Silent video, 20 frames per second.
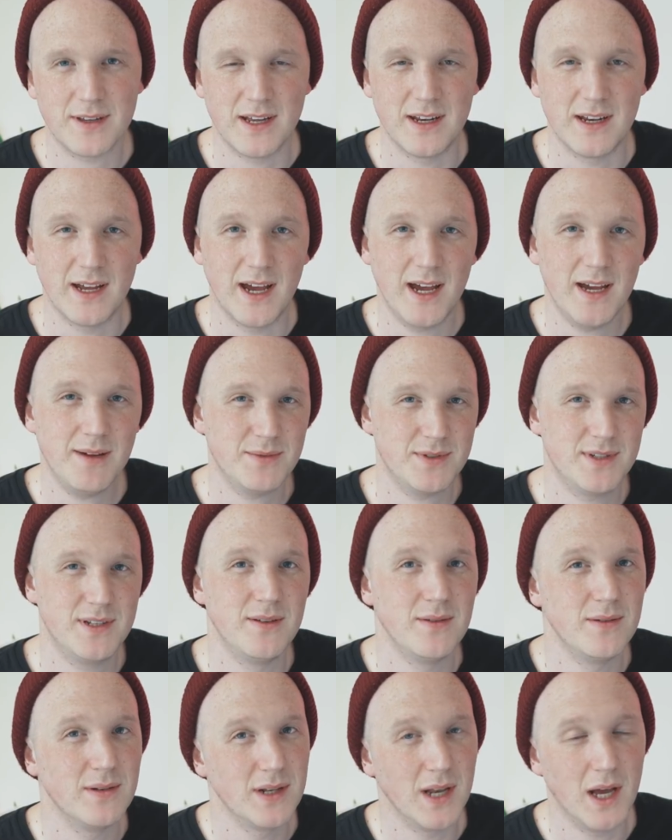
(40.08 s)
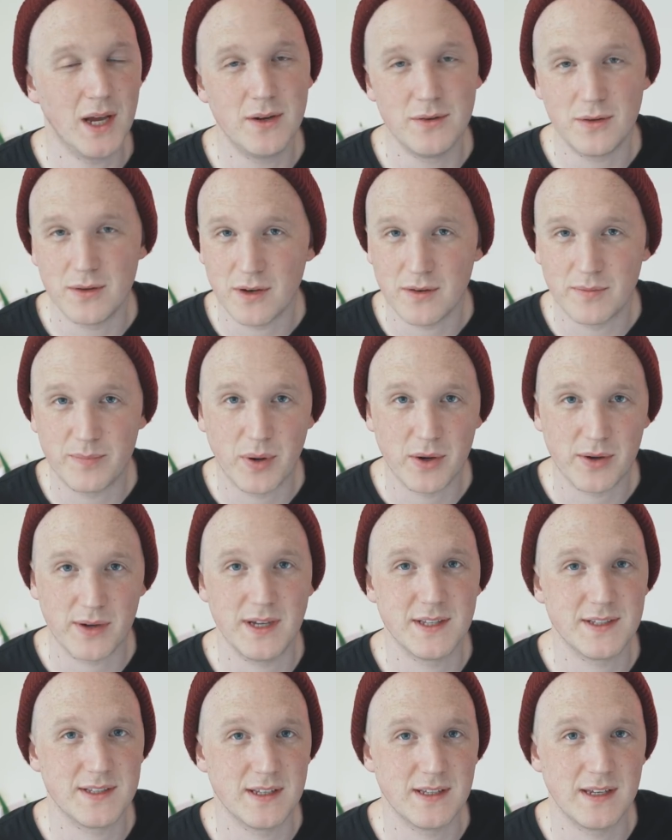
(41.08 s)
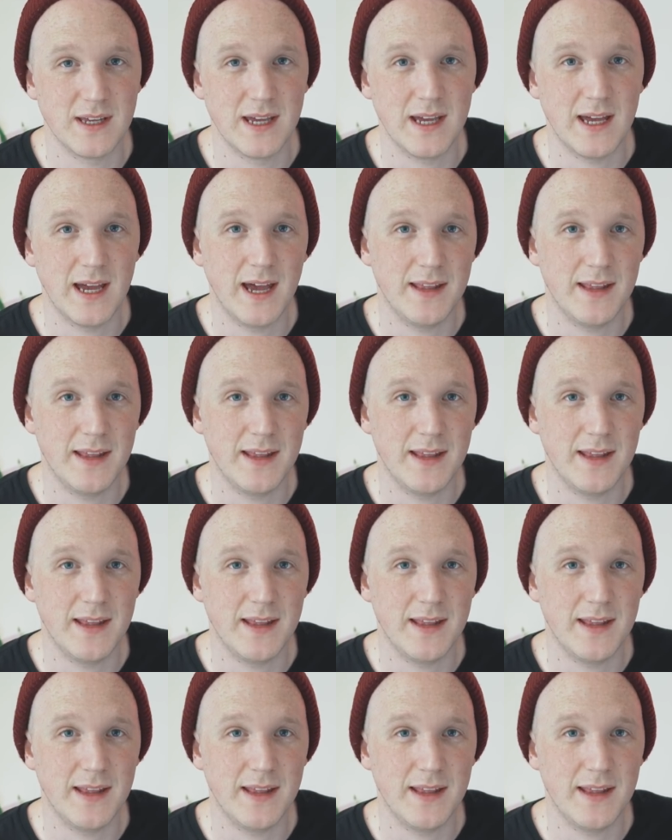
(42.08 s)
an absolute load of pockets in here,